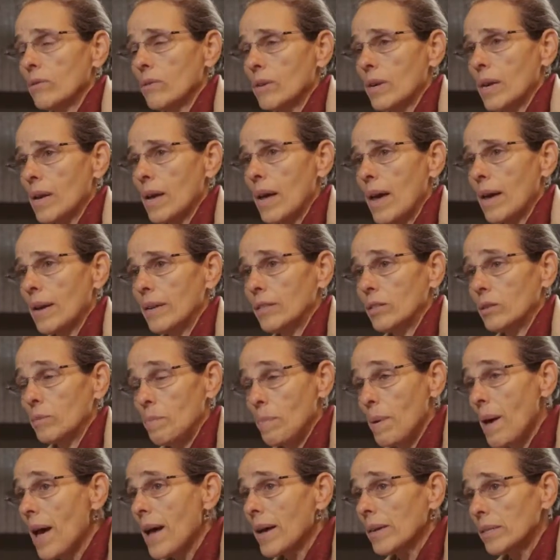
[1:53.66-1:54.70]
learning at
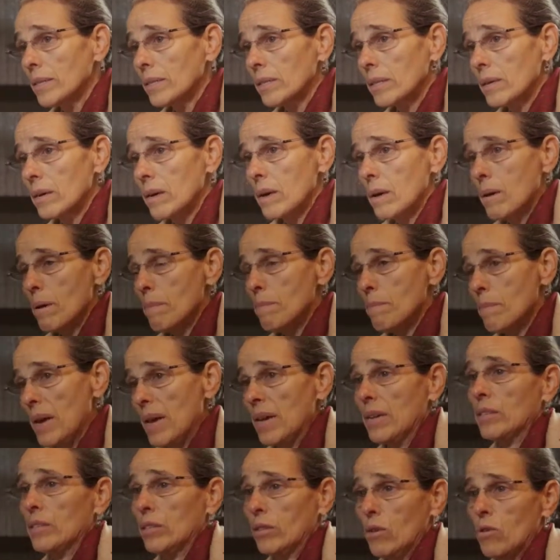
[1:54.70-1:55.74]
its best
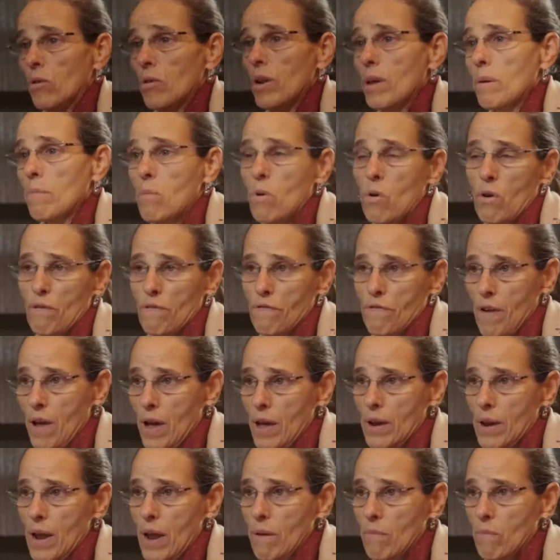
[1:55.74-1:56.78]
makes learning more
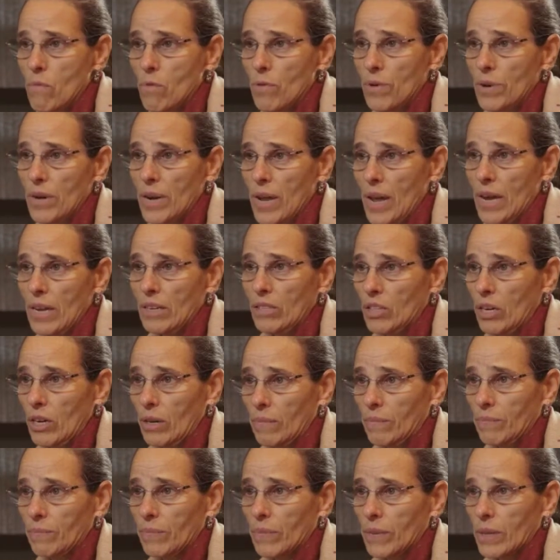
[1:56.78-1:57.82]
fun and more
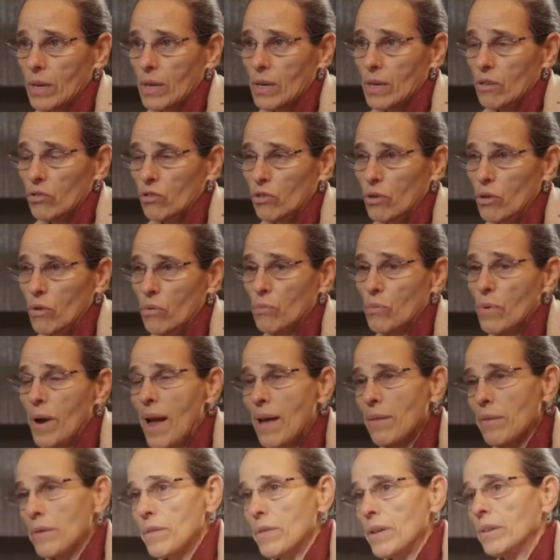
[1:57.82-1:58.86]
engaging. So
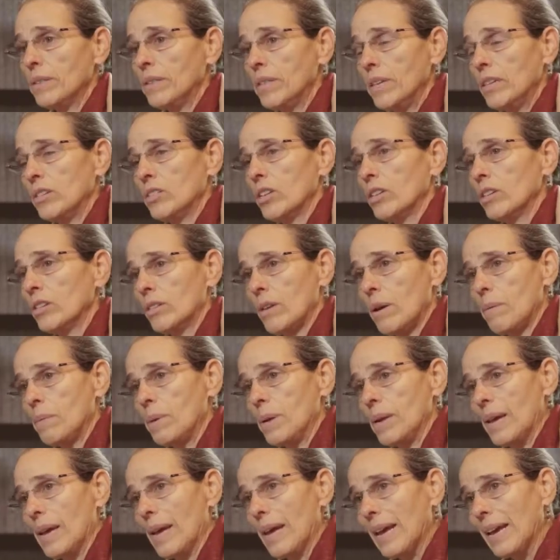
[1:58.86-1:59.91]
rather than teaching
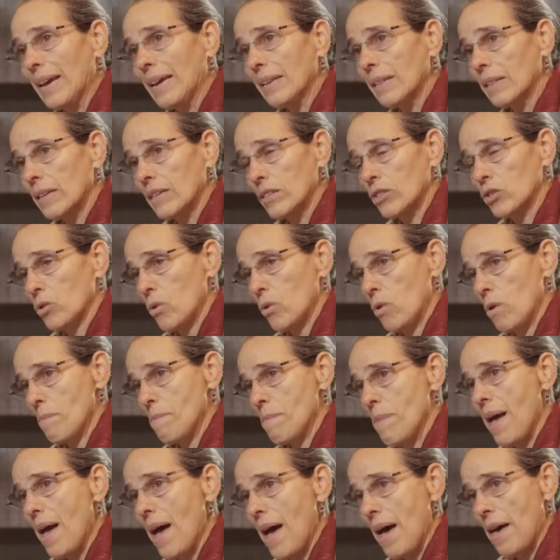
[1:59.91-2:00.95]
somebody English or
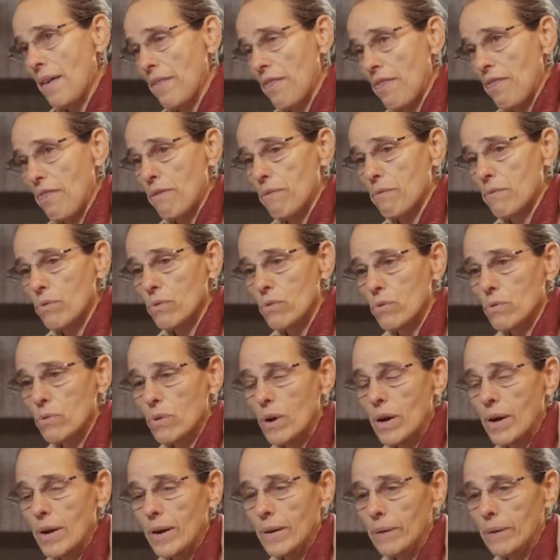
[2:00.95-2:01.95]
math through